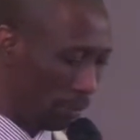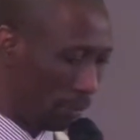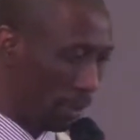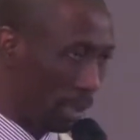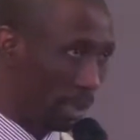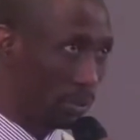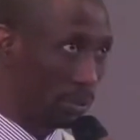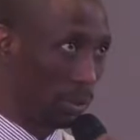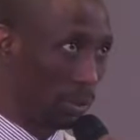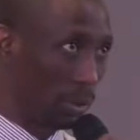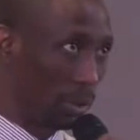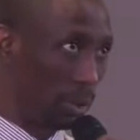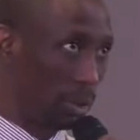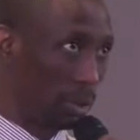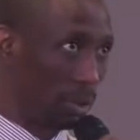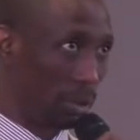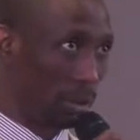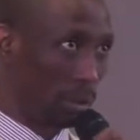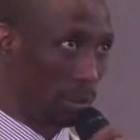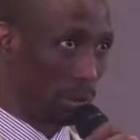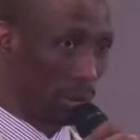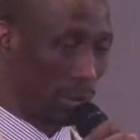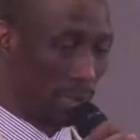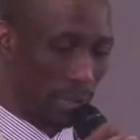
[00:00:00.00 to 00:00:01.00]
be fast with
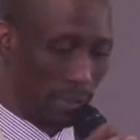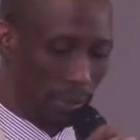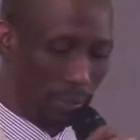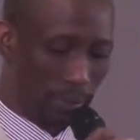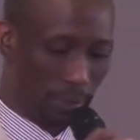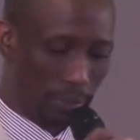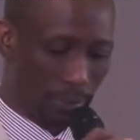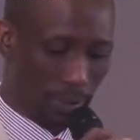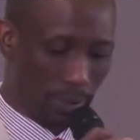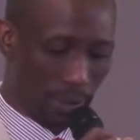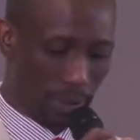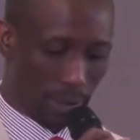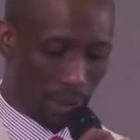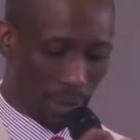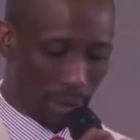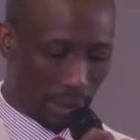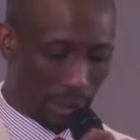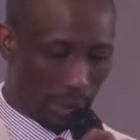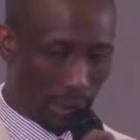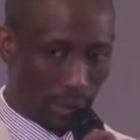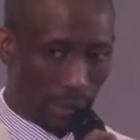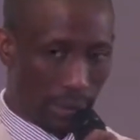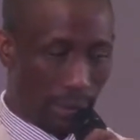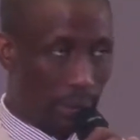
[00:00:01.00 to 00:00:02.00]
there.
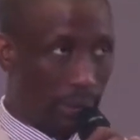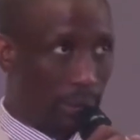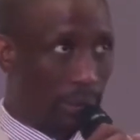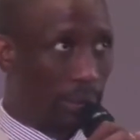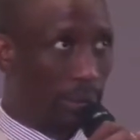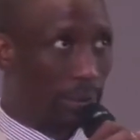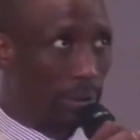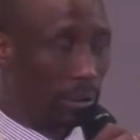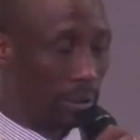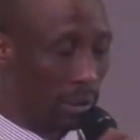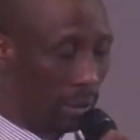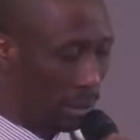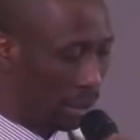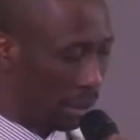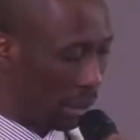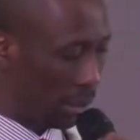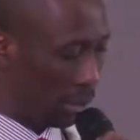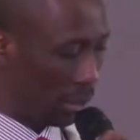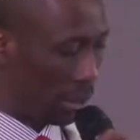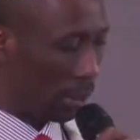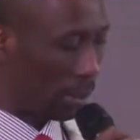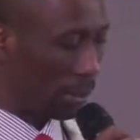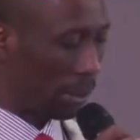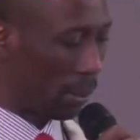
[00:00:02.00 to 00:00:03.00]

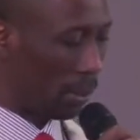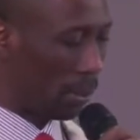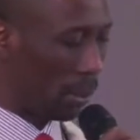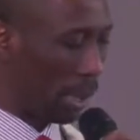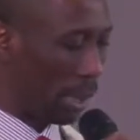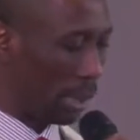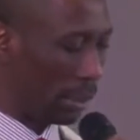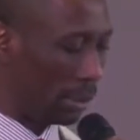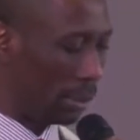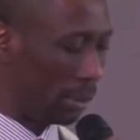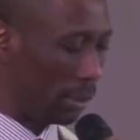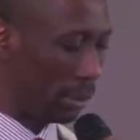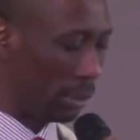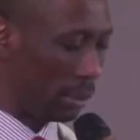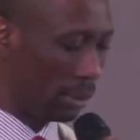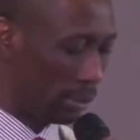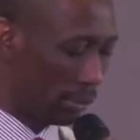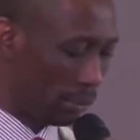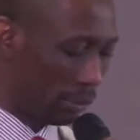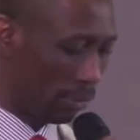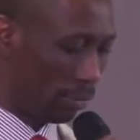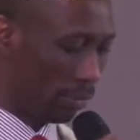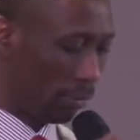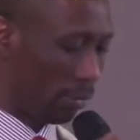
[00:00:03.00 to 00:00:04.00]
Genesis chapter 1
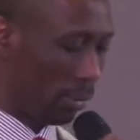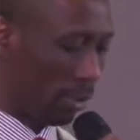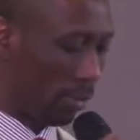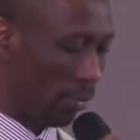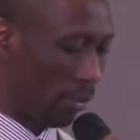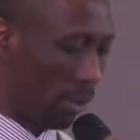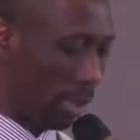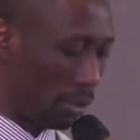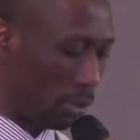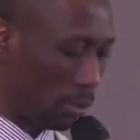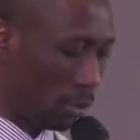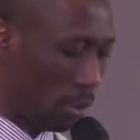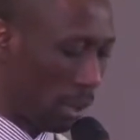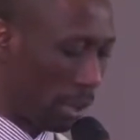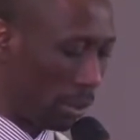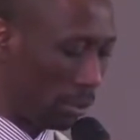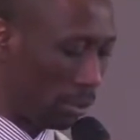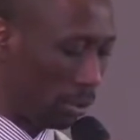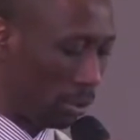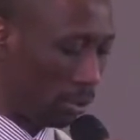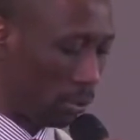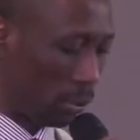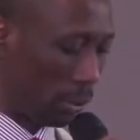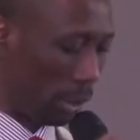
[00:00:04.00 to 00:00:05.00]
from verse 1
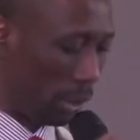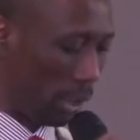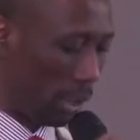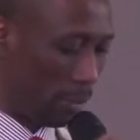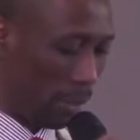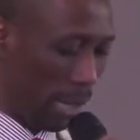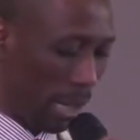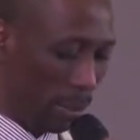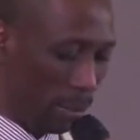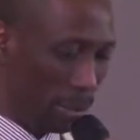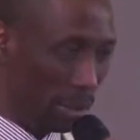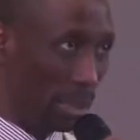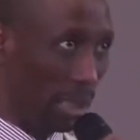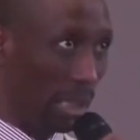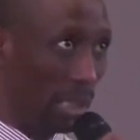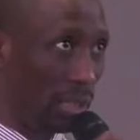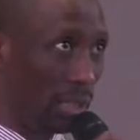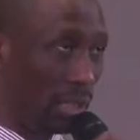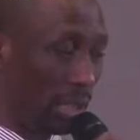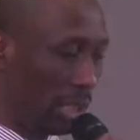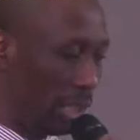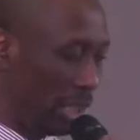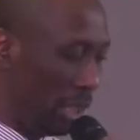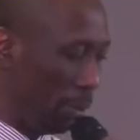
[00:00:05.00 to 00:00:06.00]
to 3. The Bible
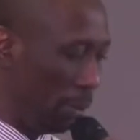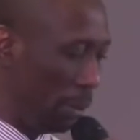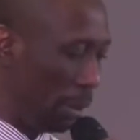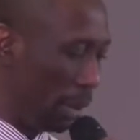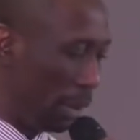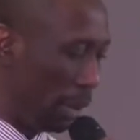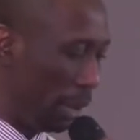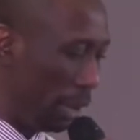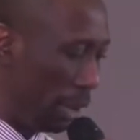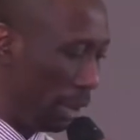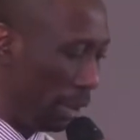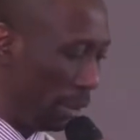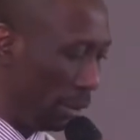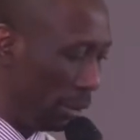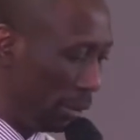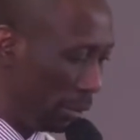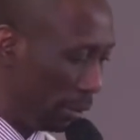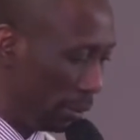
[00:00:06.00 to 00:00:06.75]
says, In the beginning,